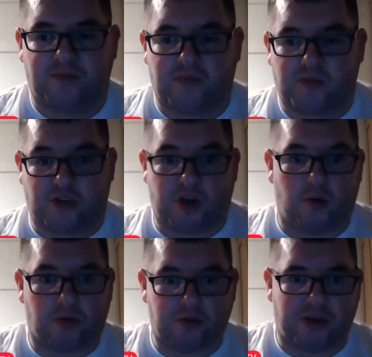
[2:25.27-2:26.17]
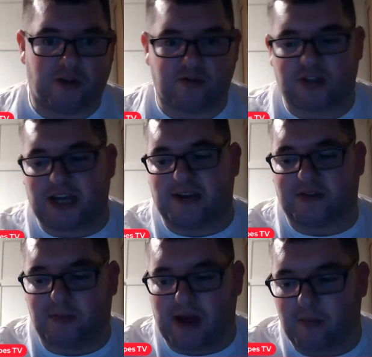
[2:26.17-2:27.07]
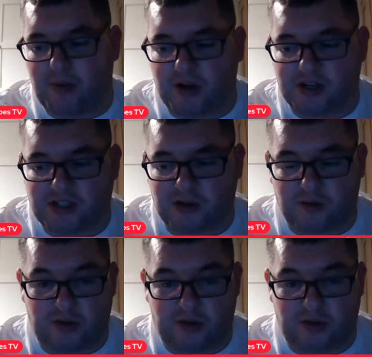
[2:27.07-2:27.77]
the whole £300,000 purse that